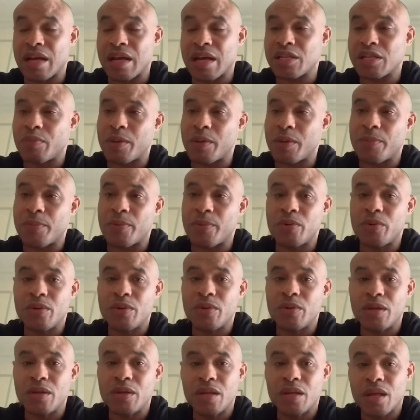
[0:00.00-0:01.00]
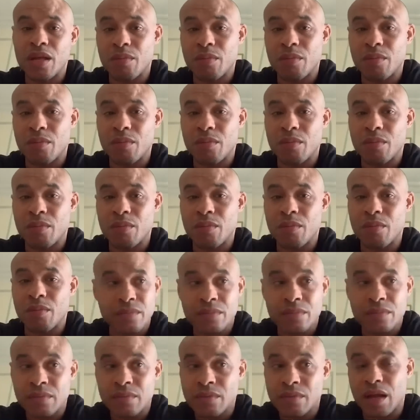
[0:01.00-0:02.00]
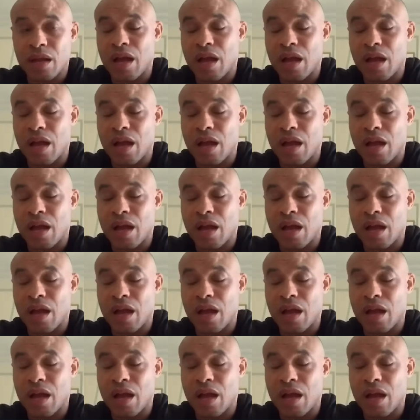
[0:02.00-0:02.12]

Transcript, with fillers: Such a nice people. But